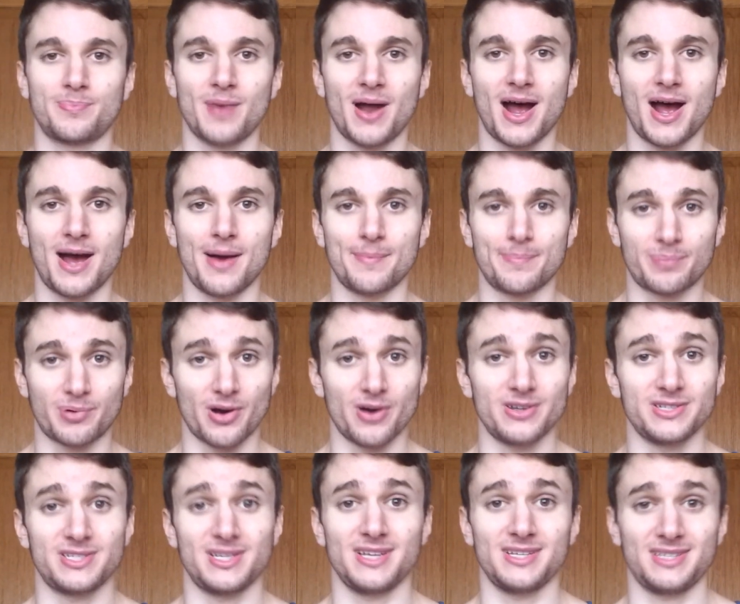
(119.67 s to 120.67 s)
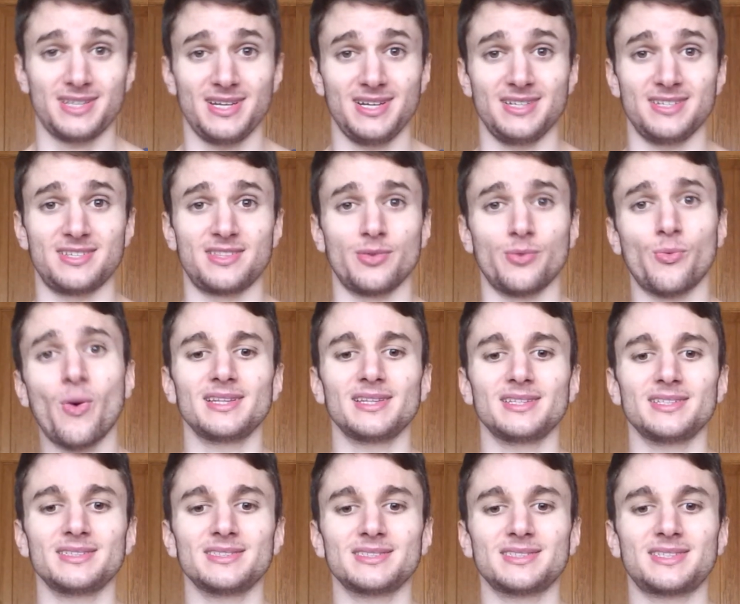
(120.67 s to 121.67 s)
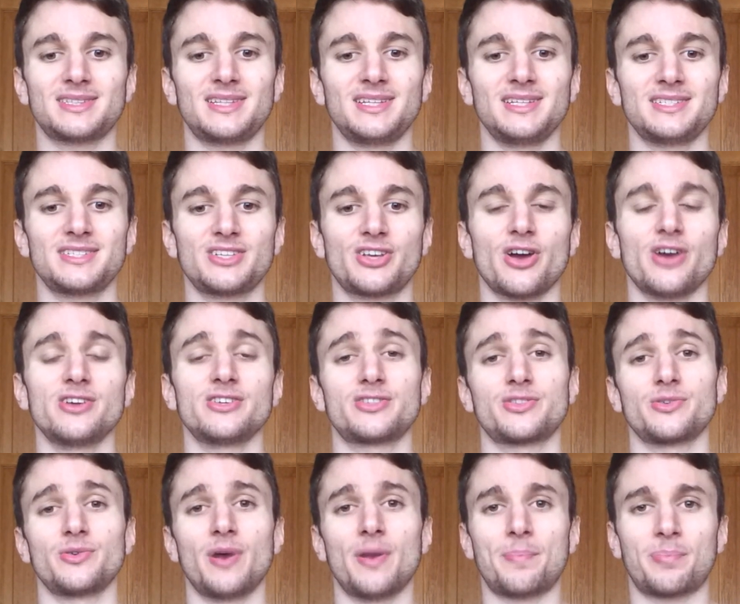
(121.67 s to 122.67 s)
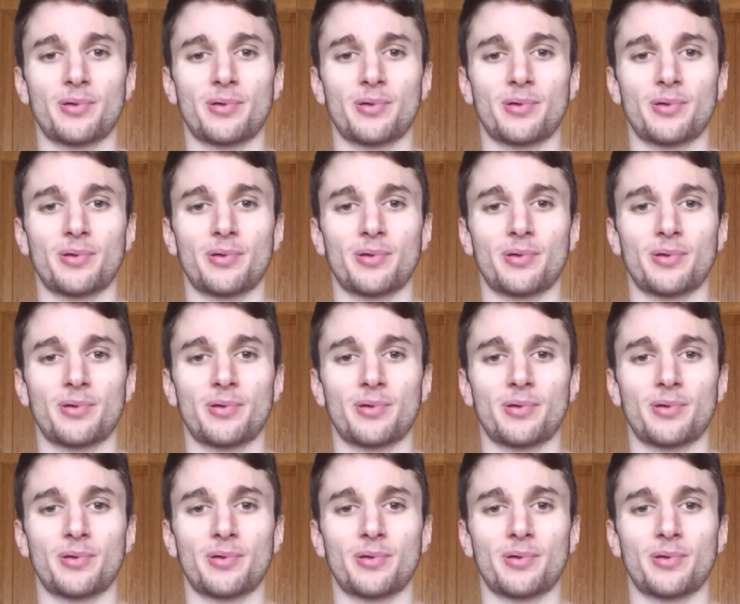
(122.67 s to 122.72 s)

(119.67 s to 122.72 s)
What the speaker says: process is the whey. This goes through